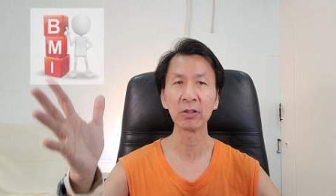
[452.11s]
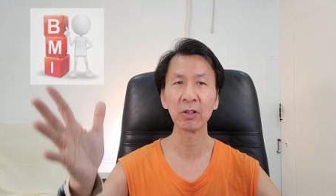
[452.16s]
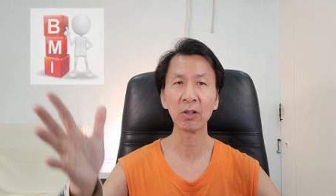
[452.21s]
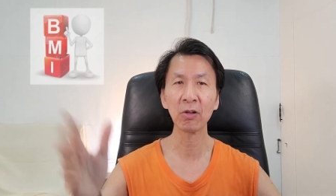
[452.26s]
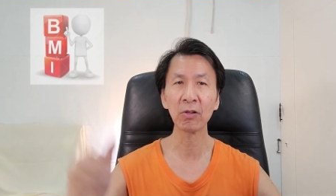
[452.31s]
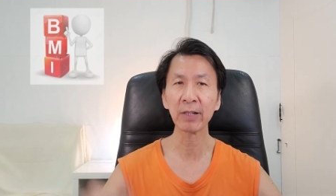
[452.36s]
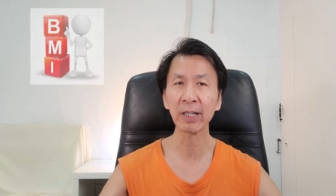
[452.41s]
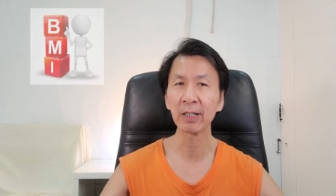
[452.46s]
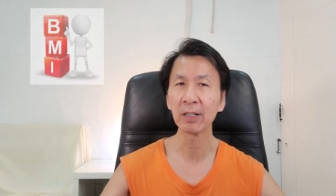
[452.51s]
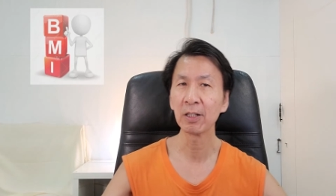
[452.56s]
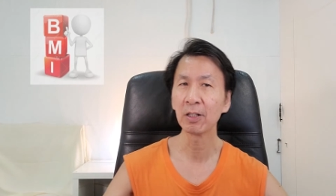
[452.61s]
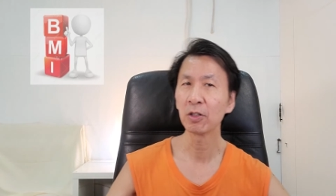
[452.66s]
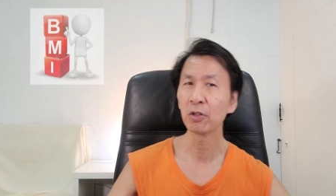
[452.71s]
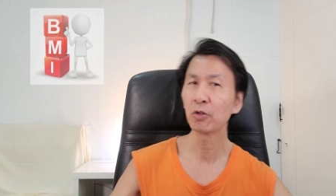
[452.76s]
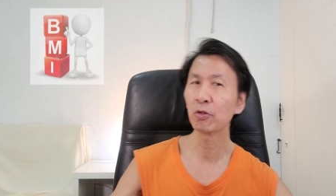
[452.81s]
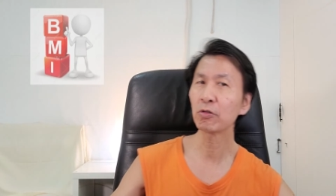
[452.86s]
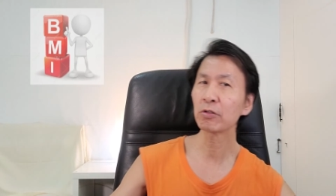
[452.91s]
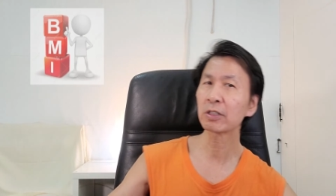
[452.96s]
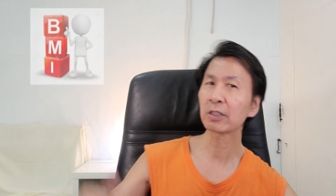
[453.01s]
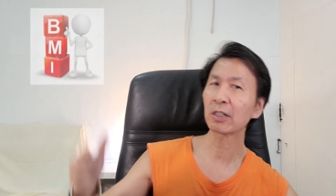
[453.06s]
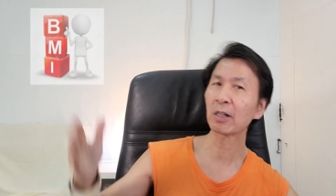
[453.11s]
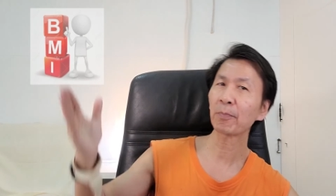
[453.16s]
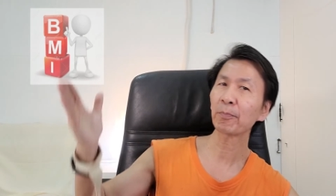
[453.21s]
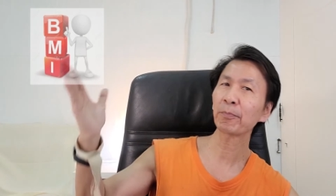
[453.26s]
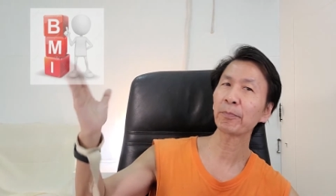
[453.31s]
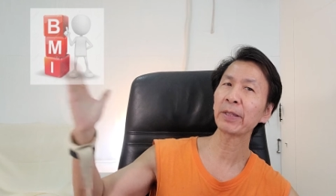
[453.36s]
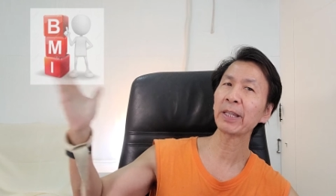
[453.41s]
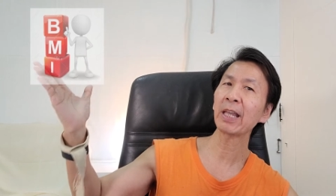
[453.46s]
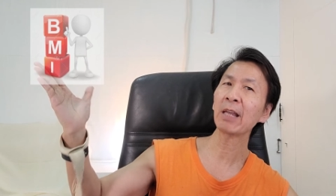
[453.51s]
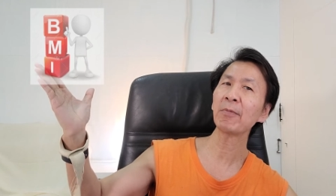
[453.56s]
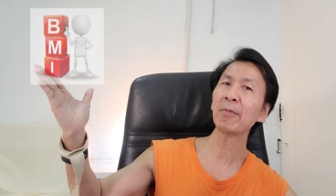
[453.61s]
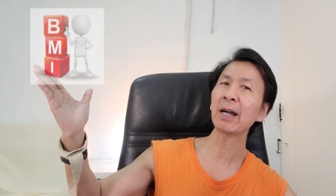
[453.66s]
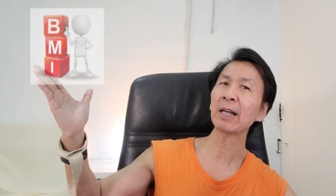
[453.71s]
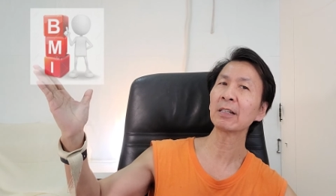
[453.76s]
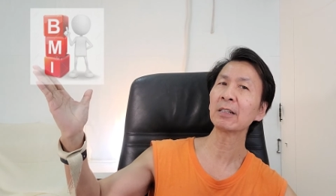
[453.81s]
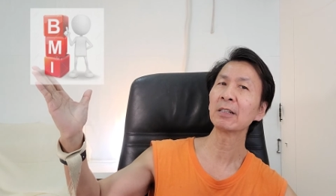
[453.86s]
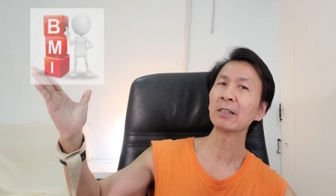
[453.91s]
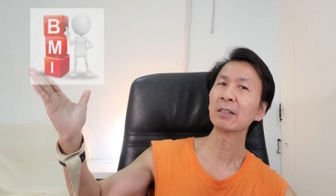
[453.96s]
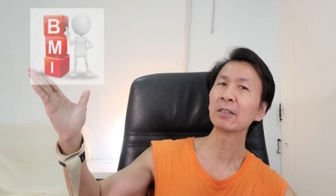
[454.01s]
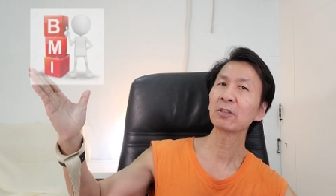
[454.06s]
Okay, use the
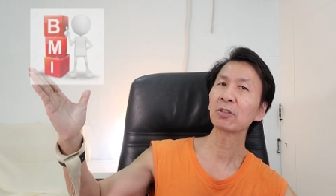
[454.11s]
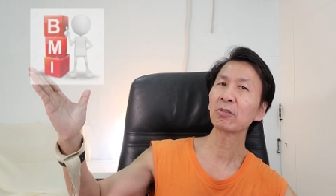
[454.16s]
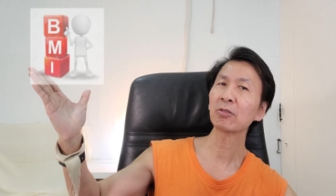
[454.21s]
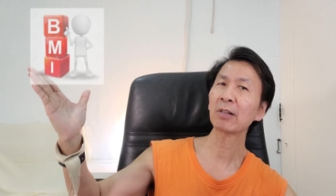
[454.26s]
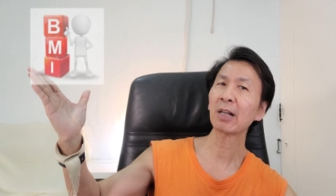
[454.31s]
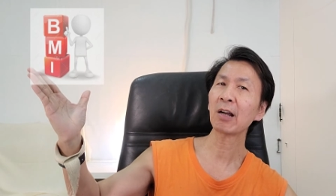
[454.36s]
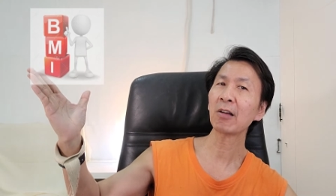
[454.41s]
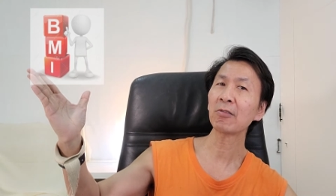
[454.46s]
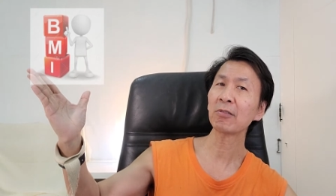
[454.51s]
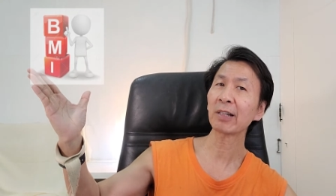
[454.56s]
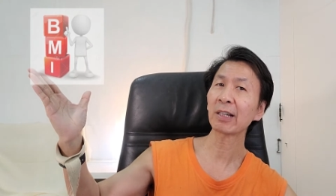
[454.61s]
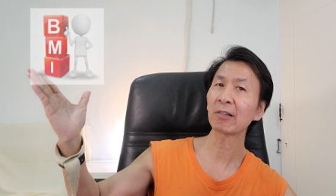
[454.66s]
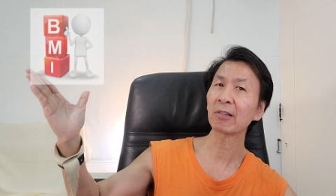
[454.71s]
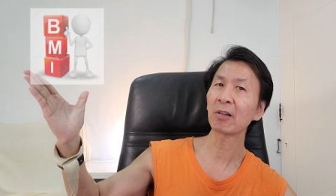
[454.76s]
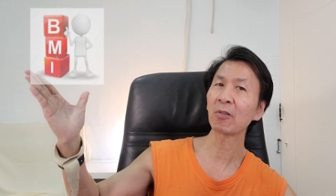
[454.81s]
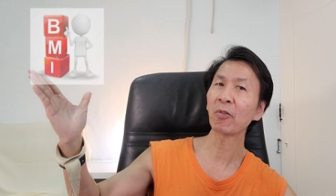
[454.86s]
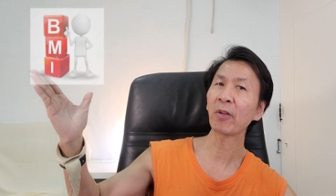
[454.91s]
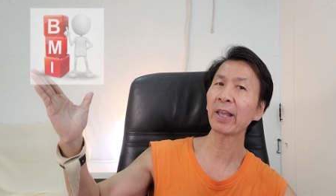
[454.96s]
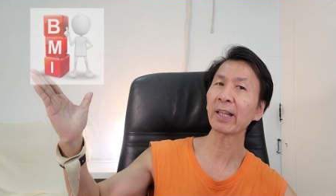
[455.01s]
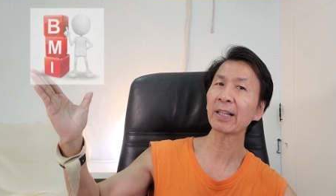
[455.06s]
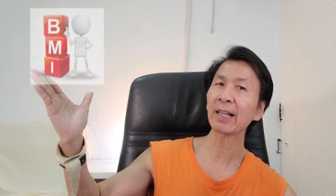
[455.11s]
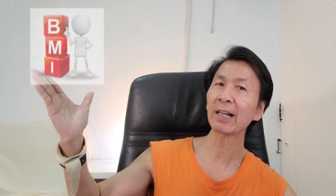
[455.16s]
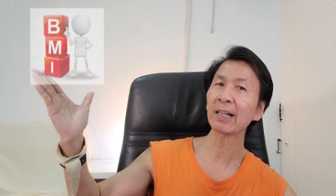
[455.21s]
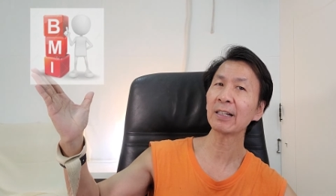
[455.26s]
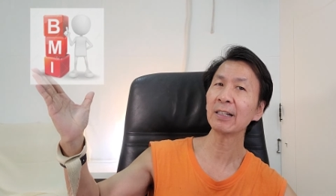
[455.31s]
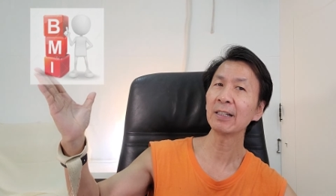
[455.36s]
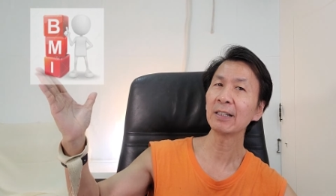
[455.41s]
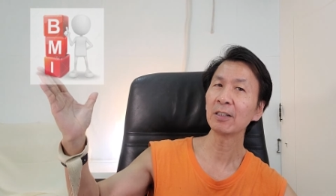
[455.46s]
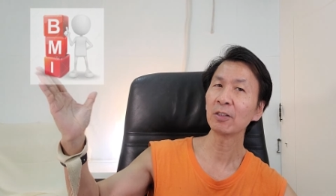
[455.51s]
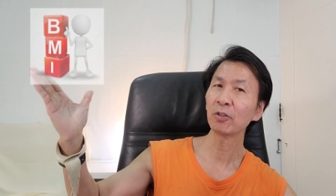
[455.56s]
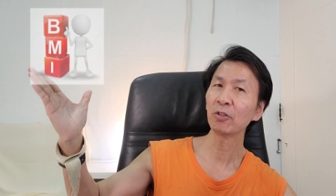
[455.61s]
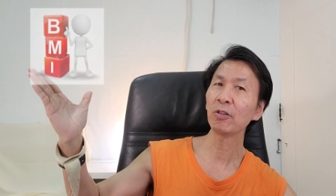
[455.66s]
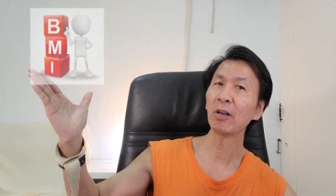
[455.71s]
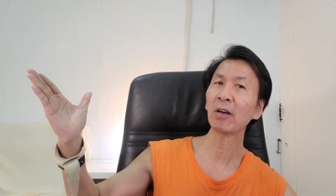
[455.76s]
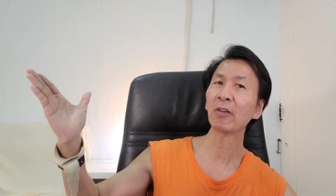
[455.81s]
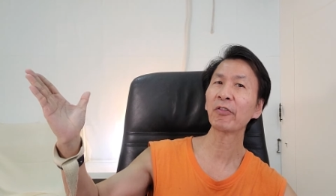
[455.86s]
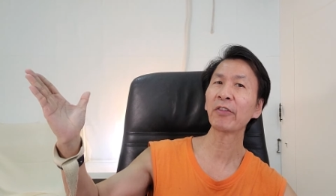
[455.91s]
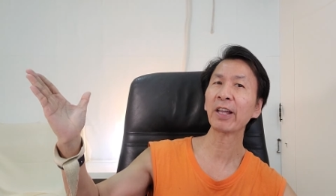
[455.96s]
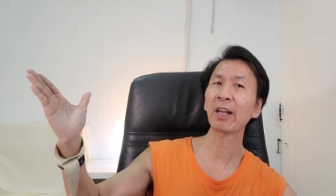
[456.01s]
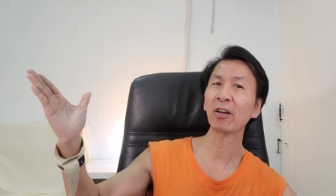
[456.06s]
BMI to calculate whether you
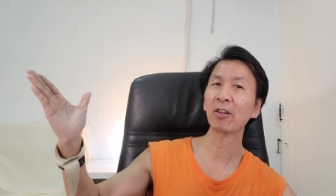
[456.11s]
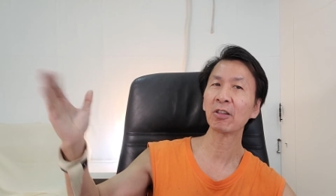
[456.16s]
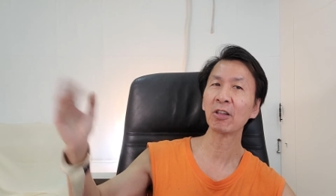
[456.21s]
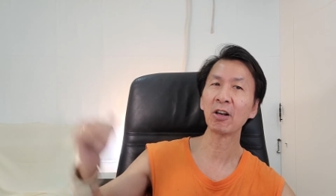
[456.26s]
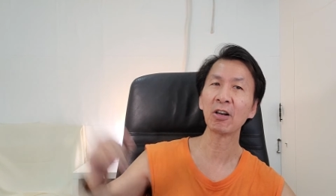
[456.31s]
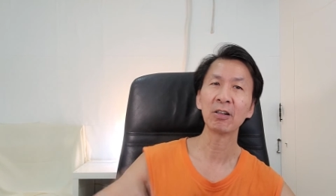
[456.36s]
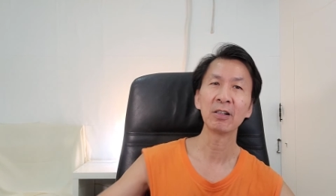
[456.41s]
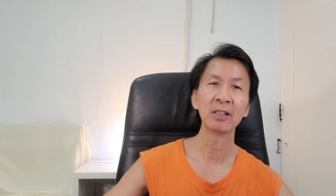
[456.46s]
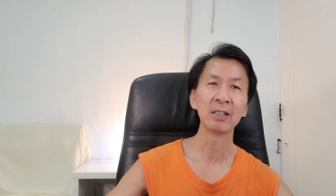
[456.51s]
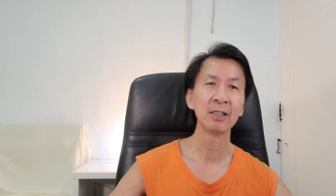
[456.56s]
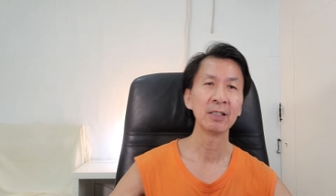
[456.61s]
are fat or not.